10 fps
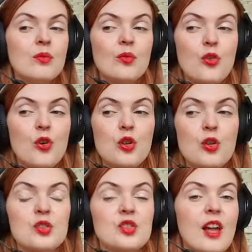for
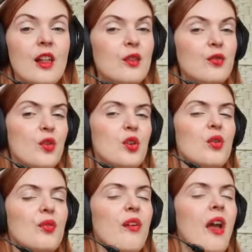yourself for
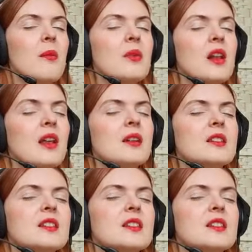your family